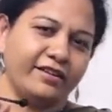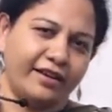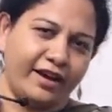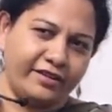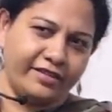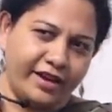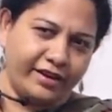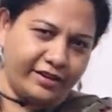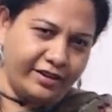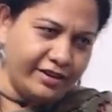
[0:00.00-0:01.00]
and
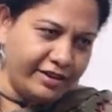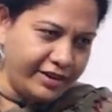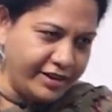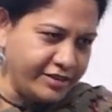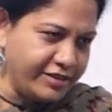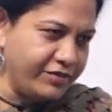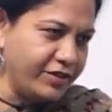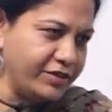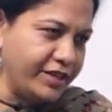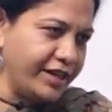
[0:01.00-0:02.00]
then clearing interview the